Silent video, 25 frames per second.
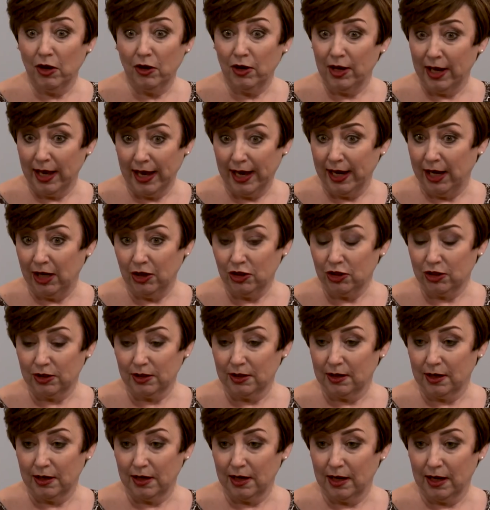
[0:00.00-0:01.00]
early age.
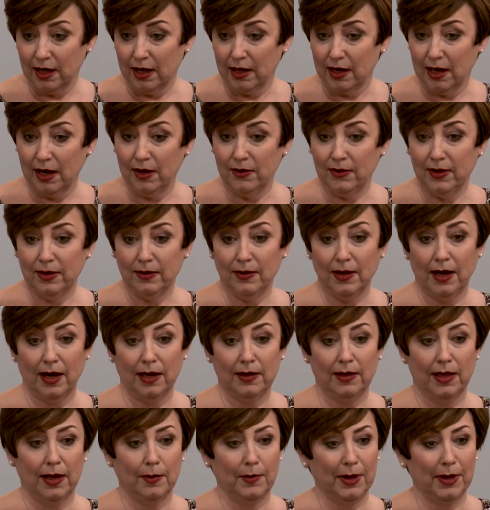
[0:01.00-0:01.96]
Mm-hmm. And then I